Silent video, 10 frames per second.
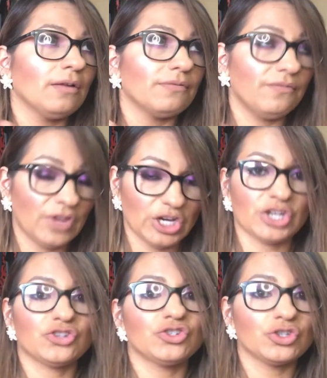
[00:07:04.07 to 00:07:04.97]

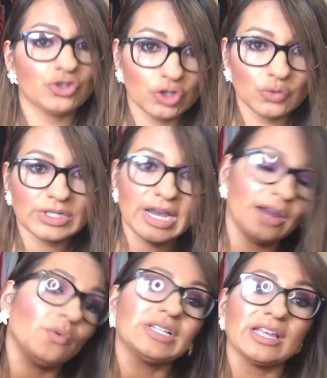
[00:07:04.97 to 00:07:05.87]
finished 2 entire
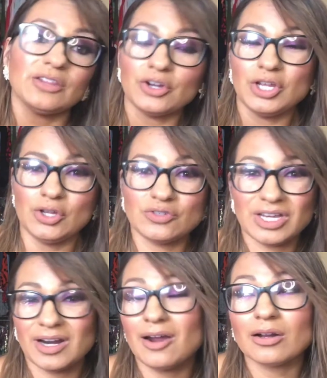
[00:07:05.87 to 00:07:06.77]
ones, and they're huge, and
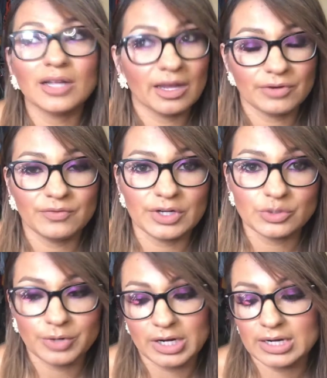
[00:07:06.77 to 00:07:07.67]
I hardly ever finish
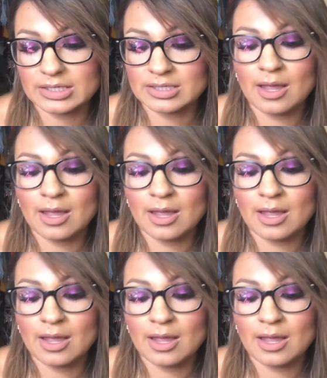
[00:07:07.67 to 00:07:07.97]
products,